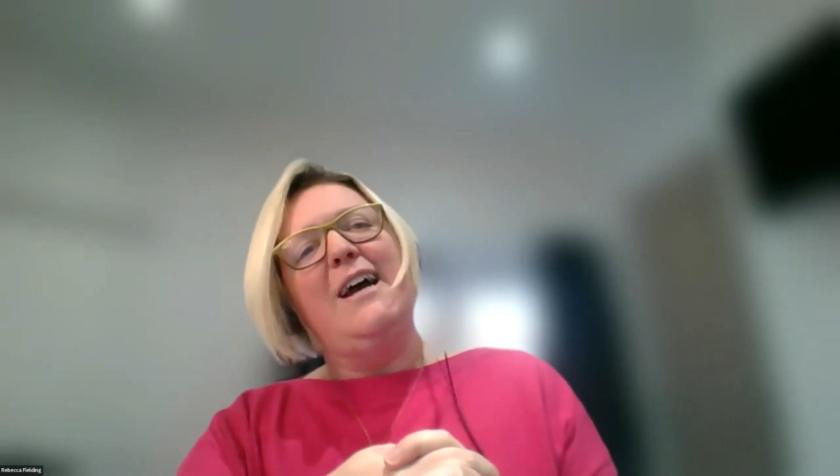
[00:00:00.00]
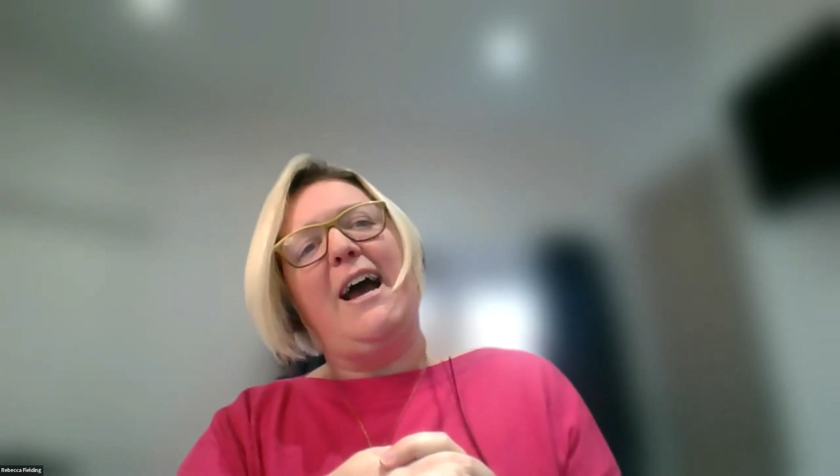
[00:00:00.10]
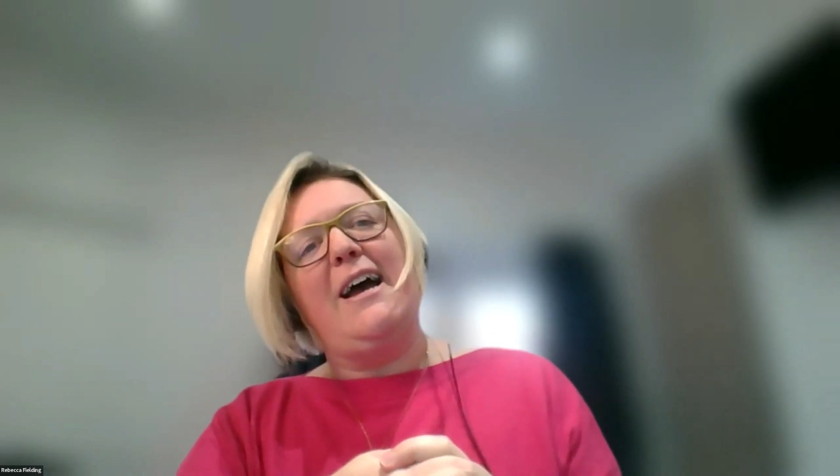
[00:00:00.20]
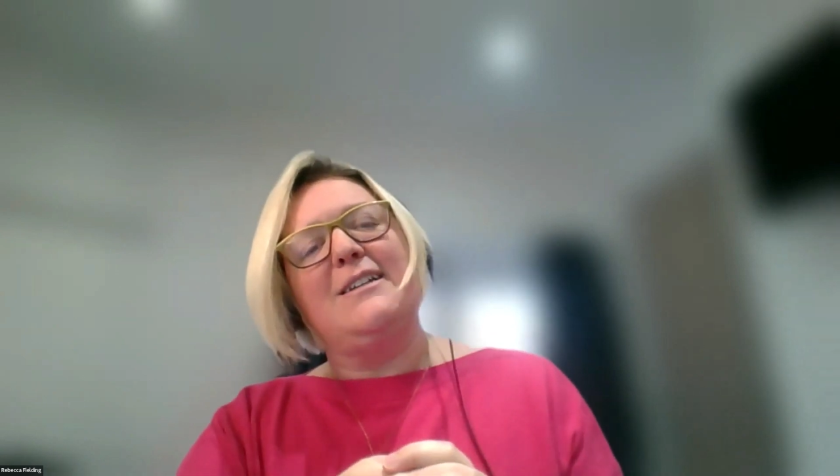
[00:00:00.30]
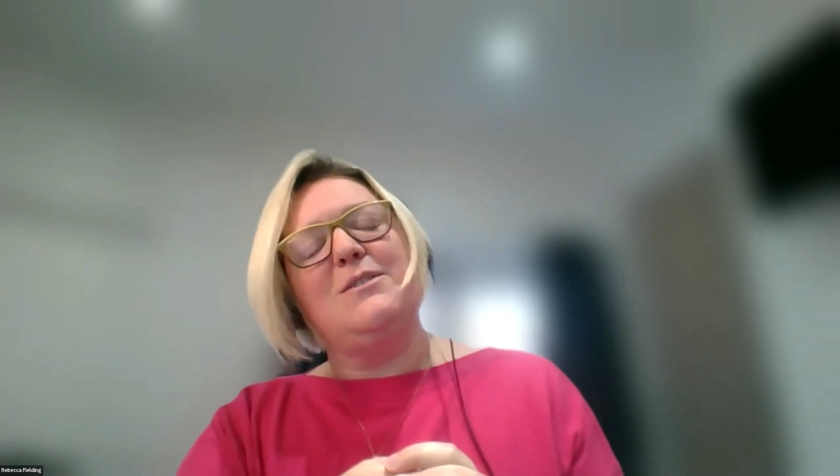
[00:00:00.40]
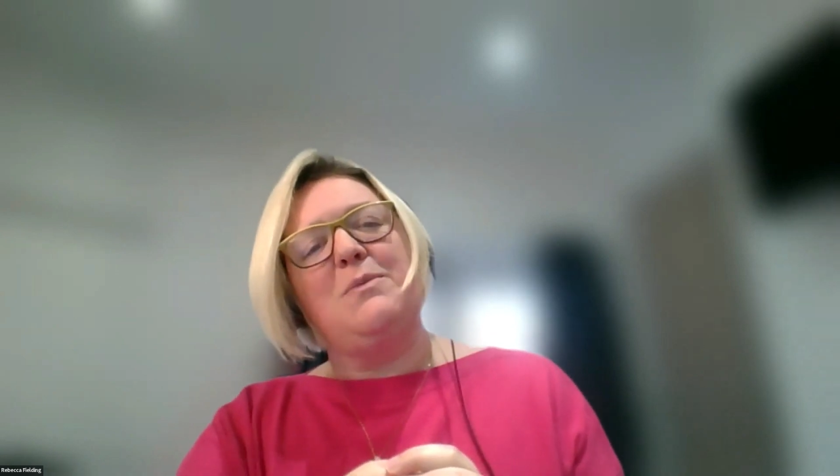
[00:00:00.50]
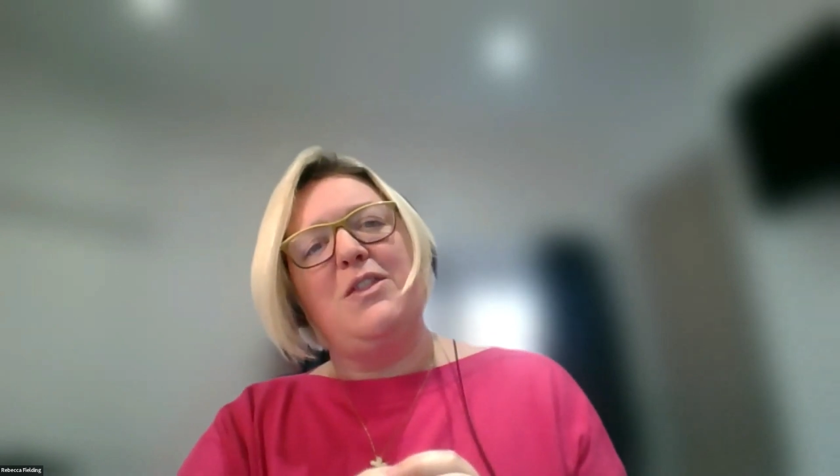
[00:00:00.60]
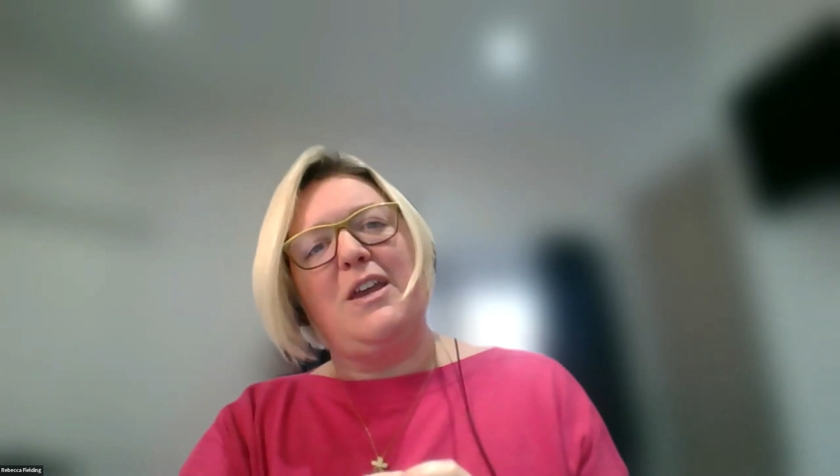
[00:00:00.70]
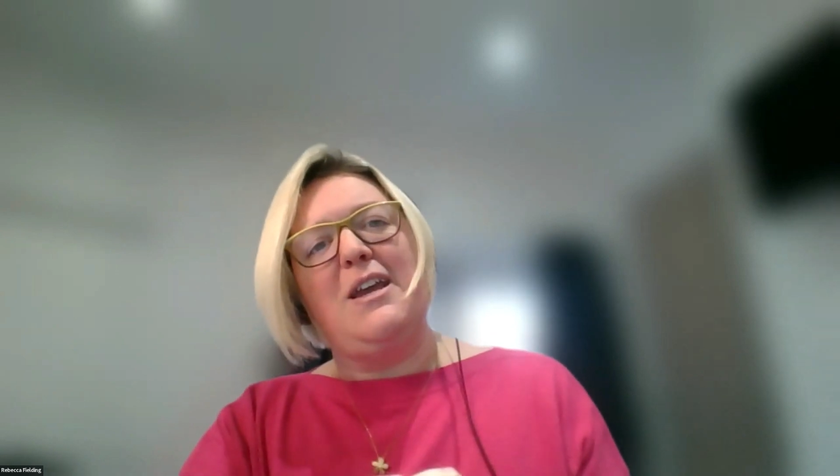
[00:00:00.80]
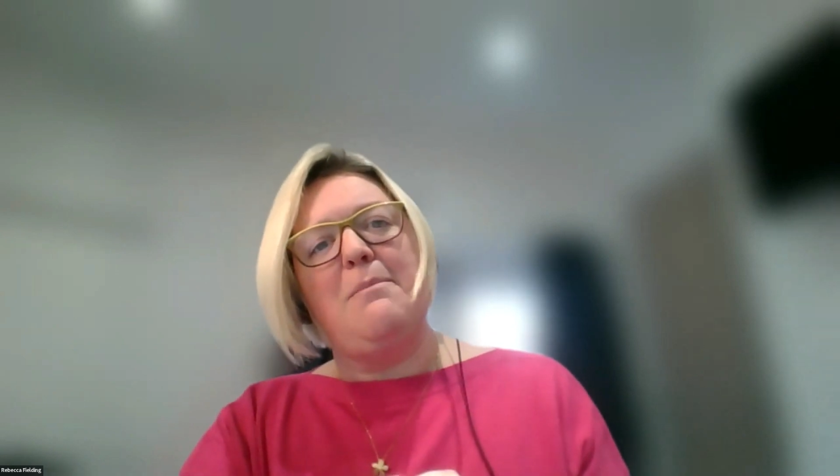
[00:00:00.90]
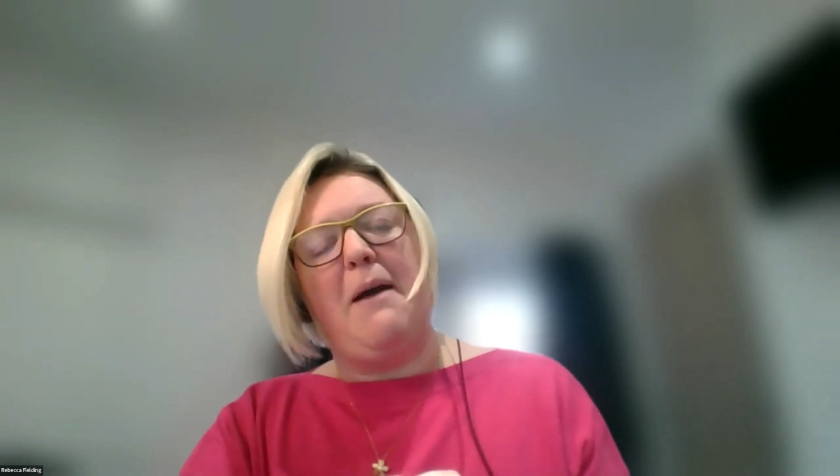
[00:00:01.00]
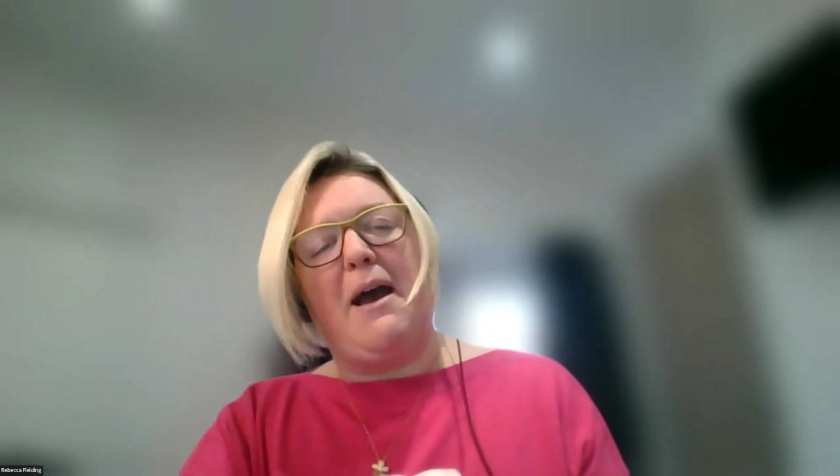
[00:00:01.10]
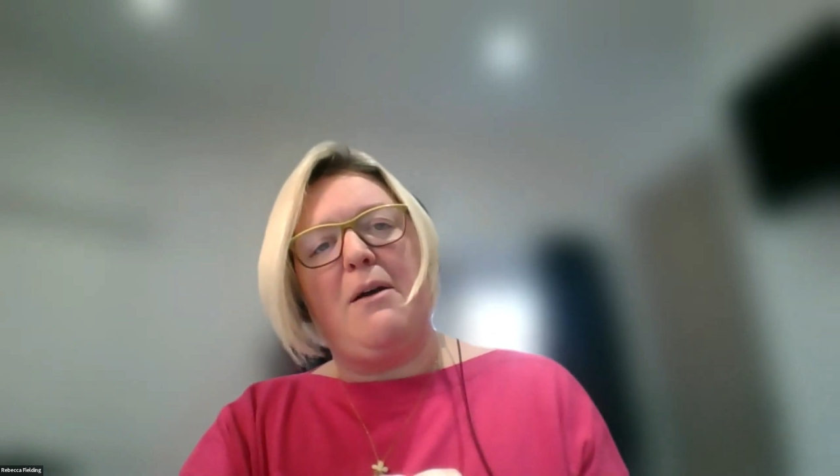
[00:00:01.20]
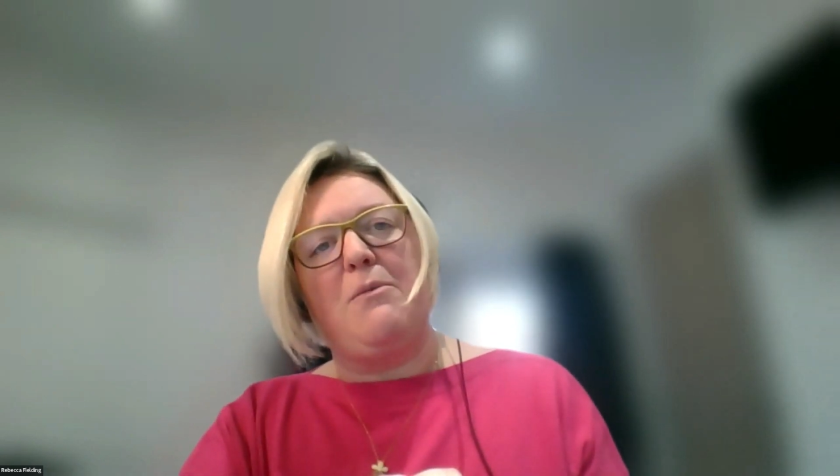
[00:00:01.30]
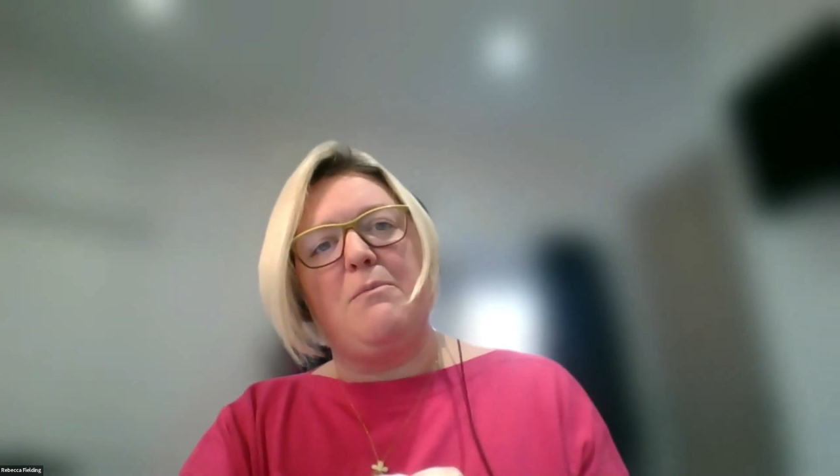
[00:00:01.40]
as we think
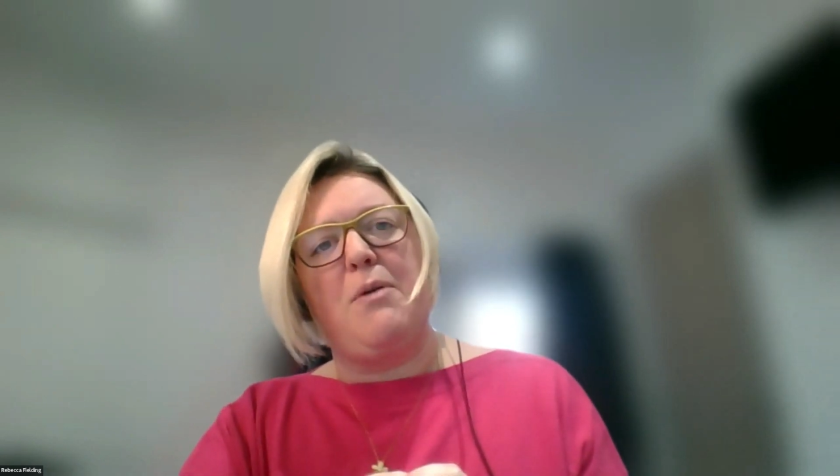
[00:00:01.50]
about